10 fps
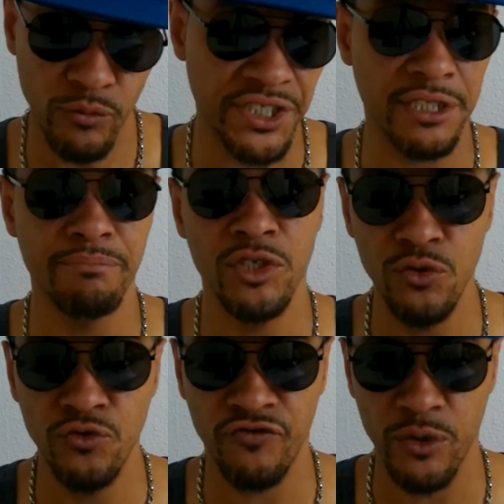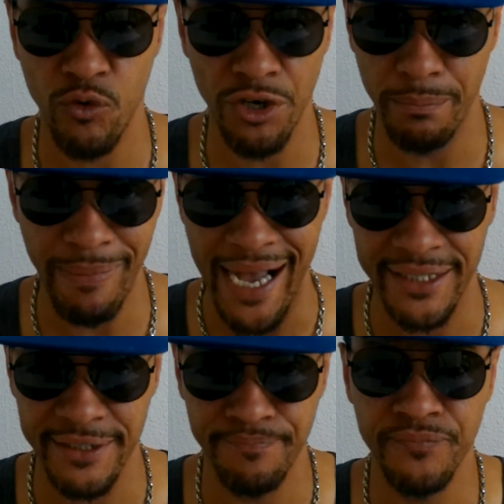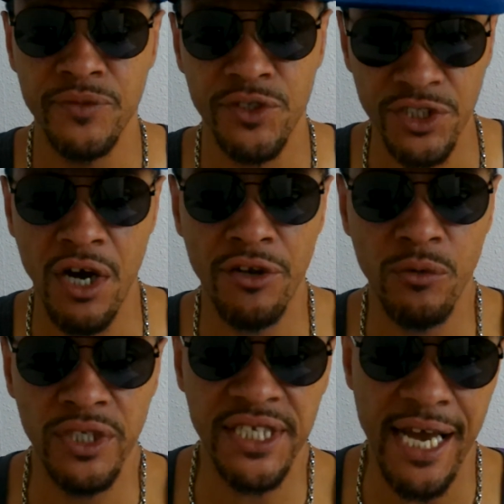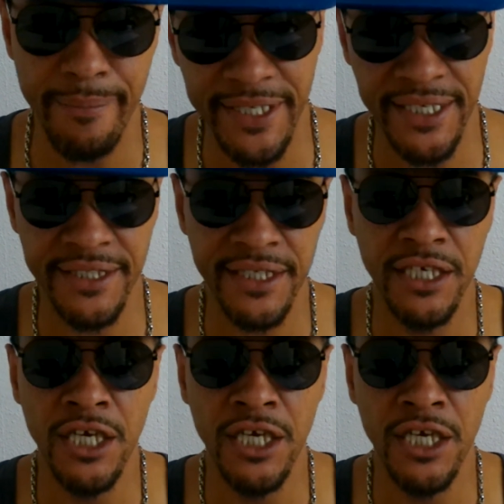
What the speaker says: with some news from the world of boxing. So y'all know what time it is.